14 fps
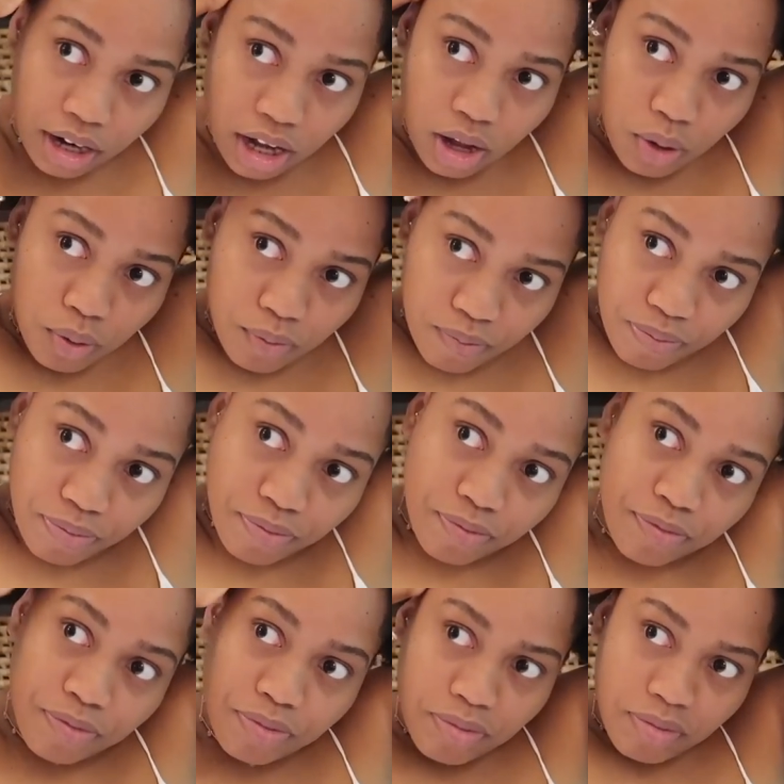now,
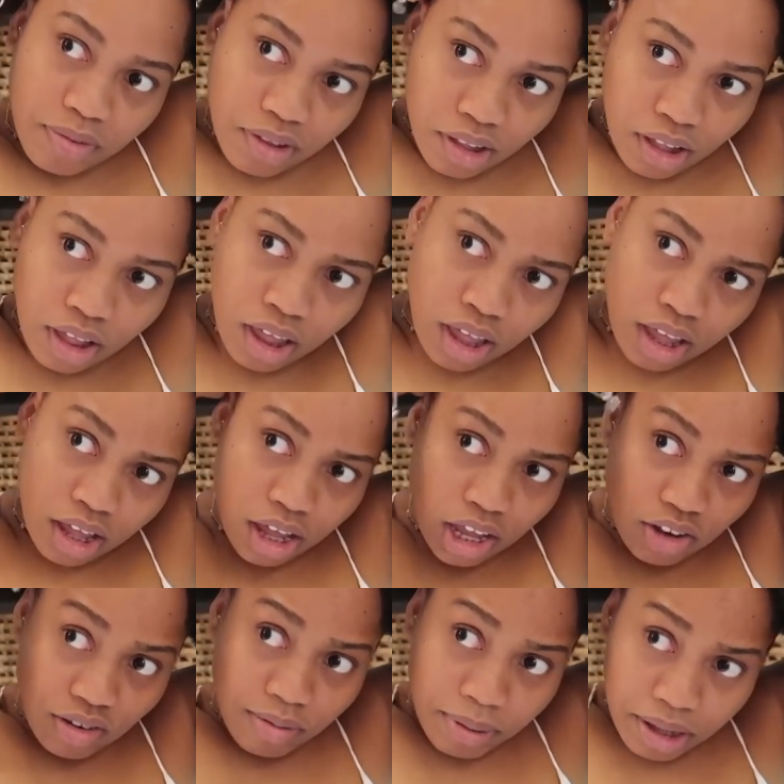
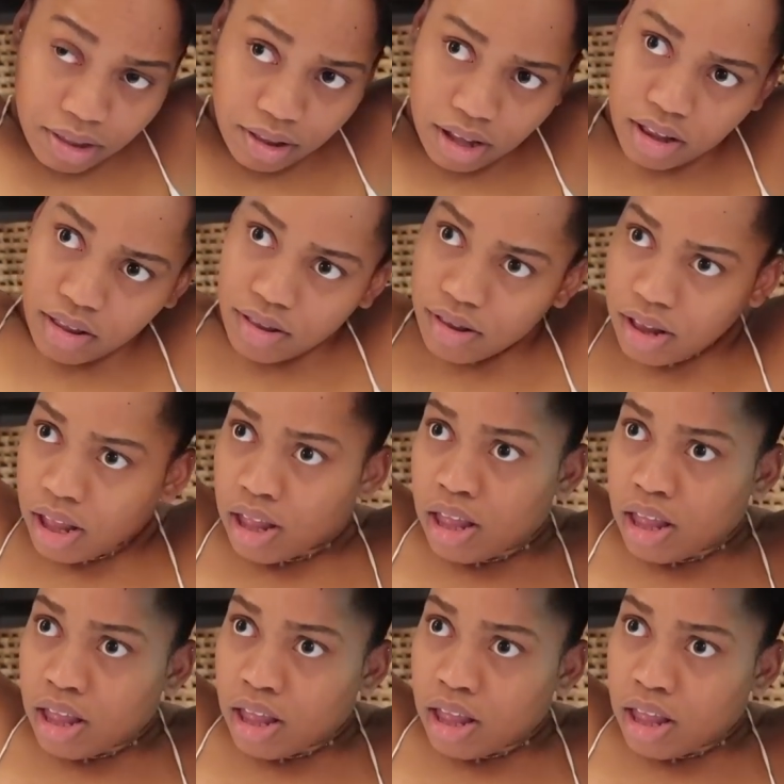it just makes sense.